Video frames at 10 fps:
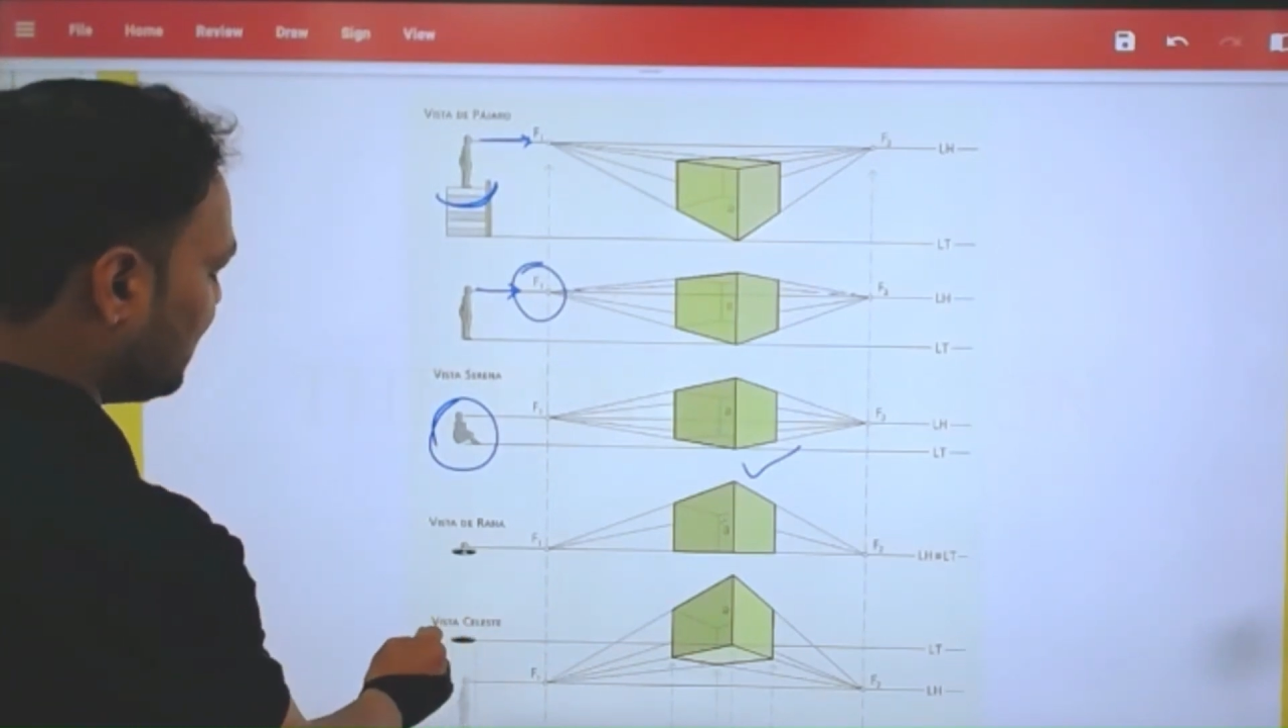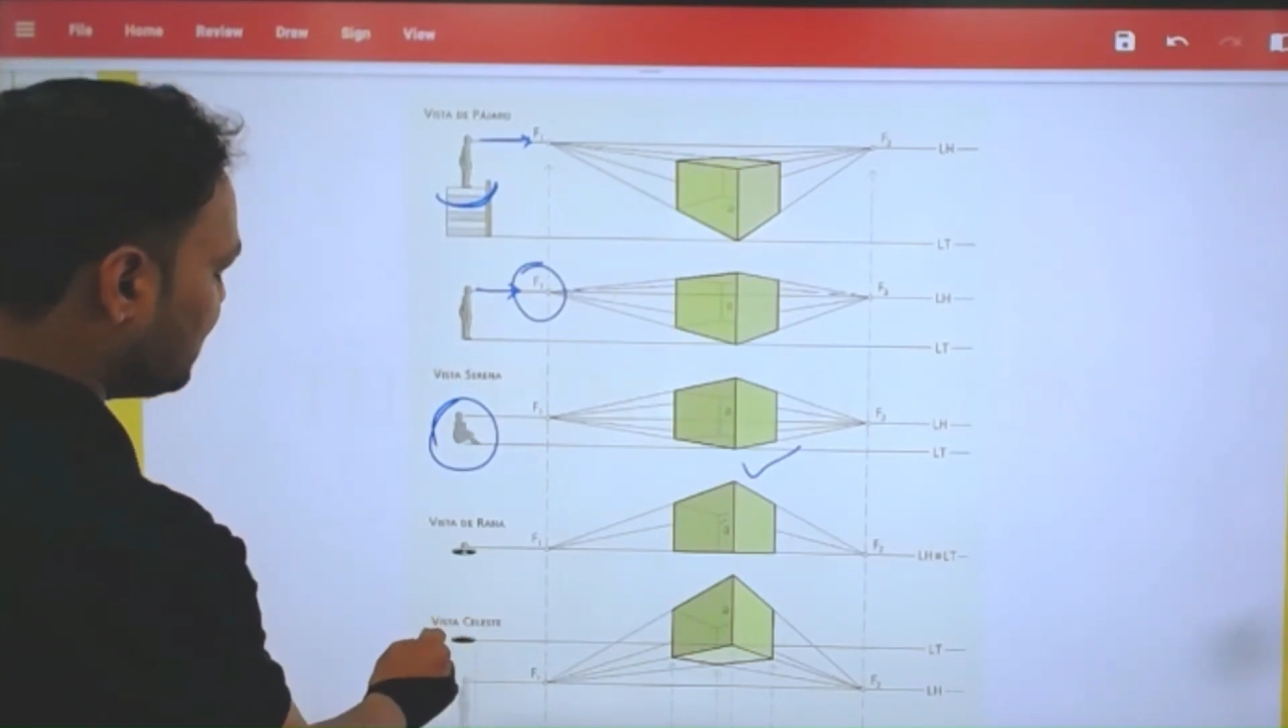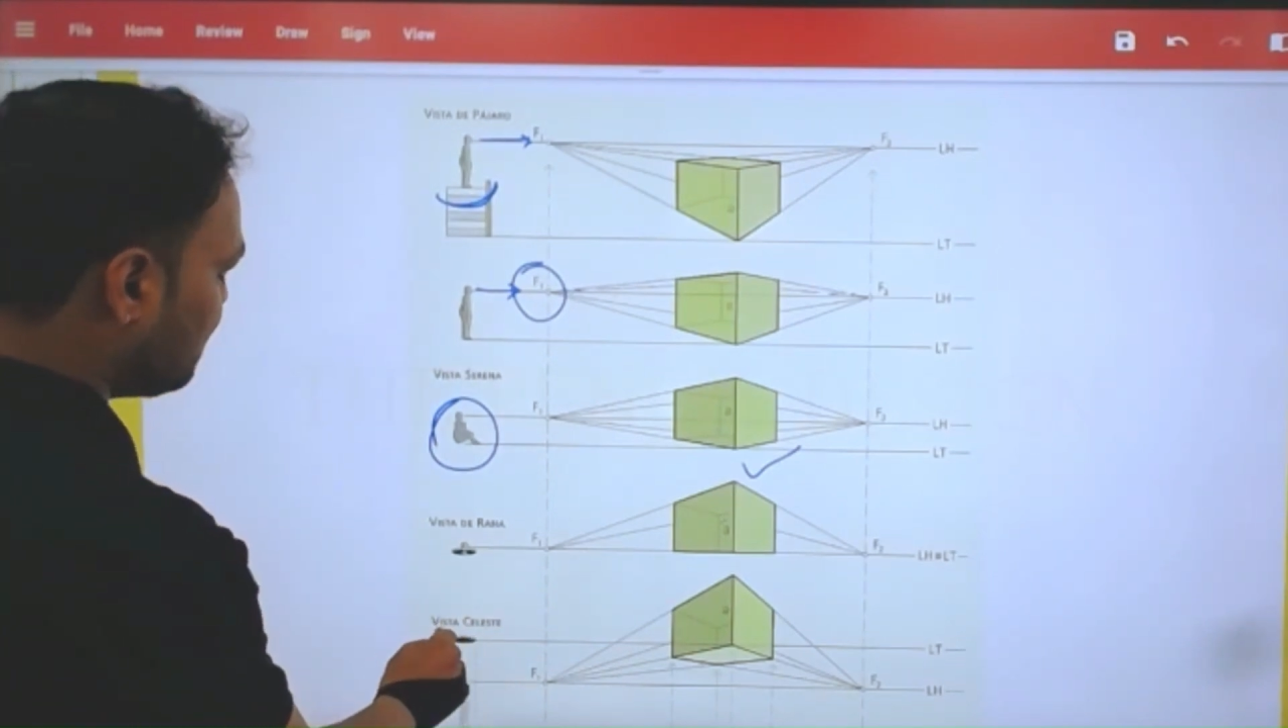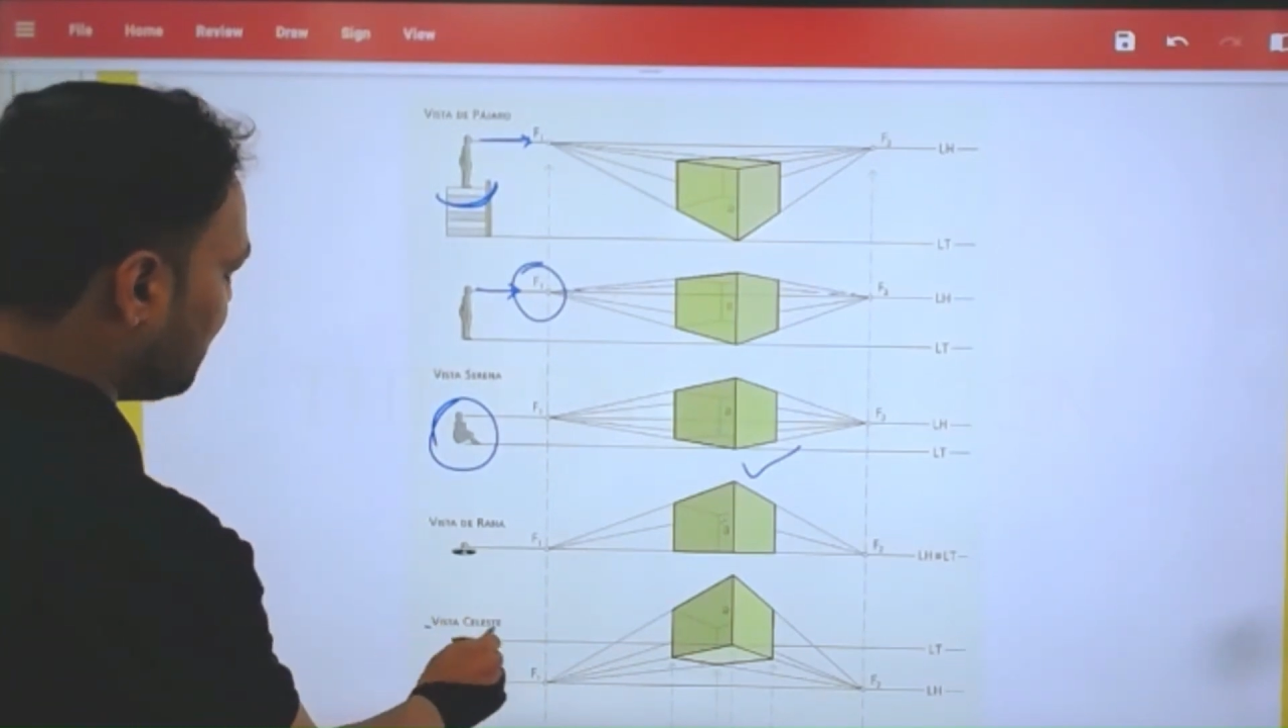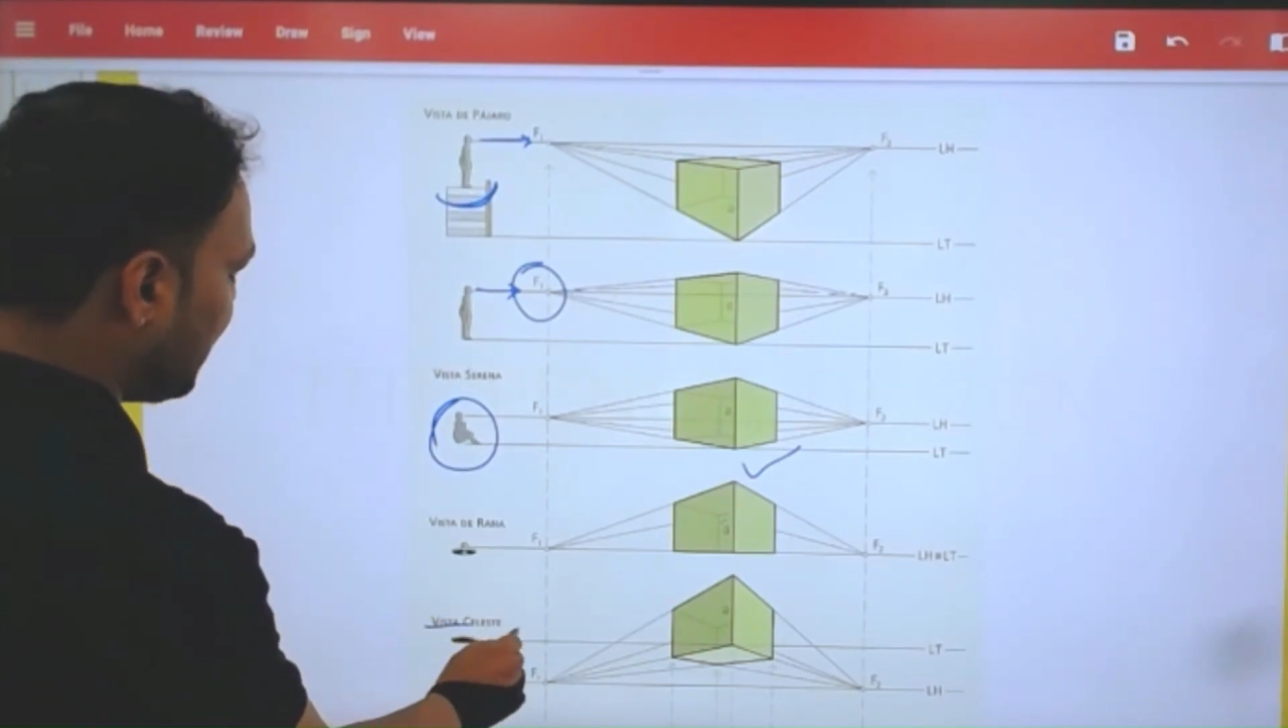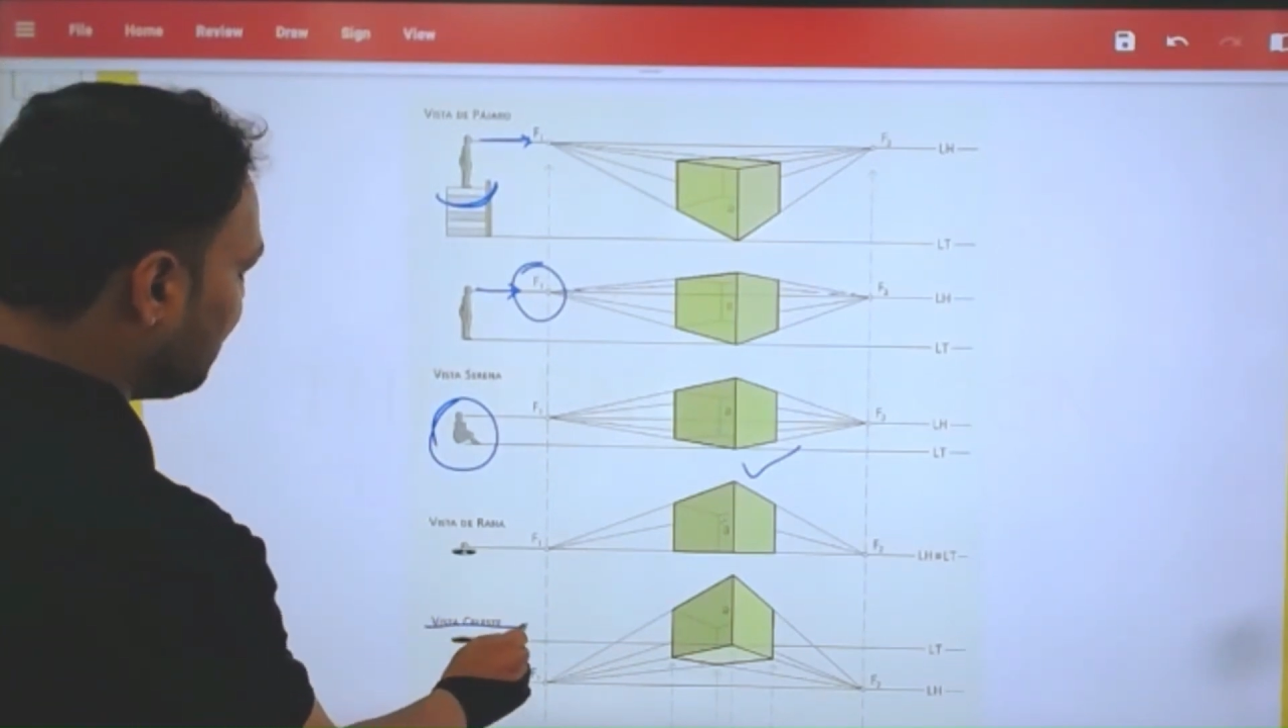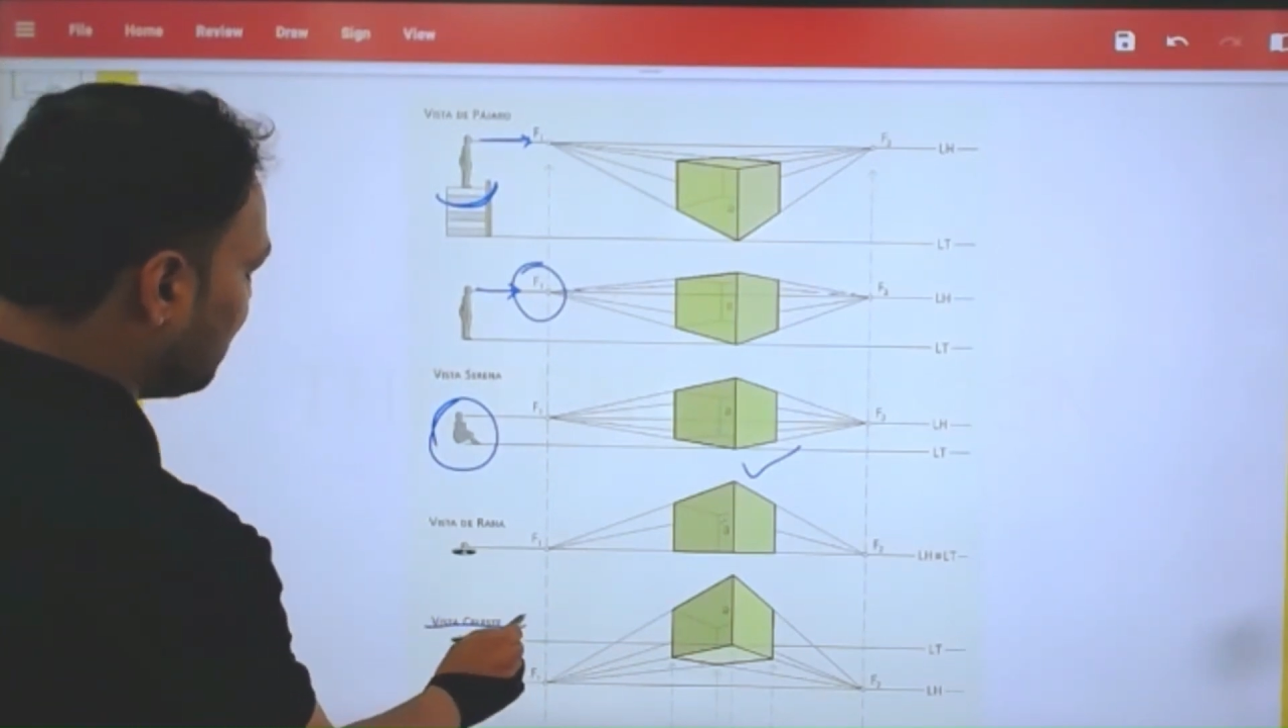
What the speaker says: is made